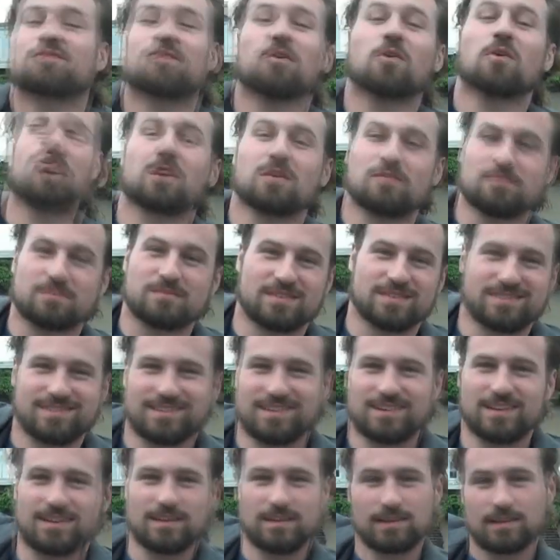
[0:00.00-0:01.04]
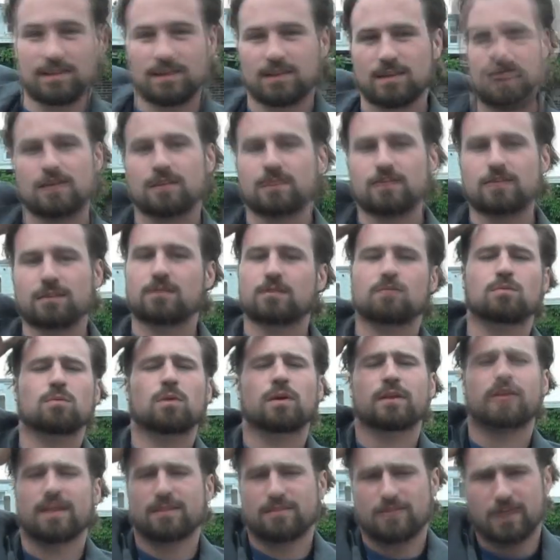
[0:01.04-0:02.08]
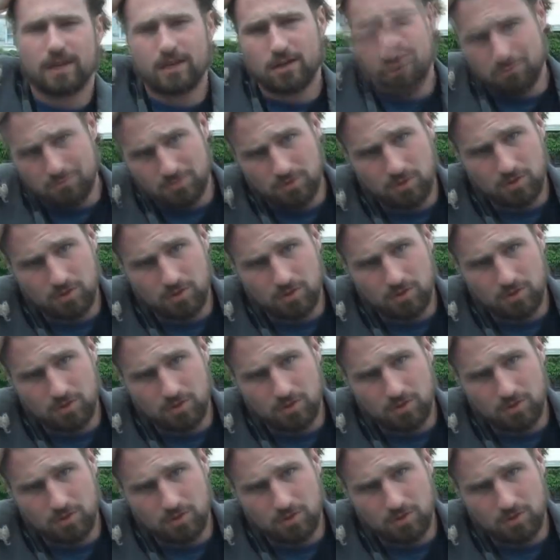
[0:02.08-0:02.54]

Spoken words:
was formed. This is where that title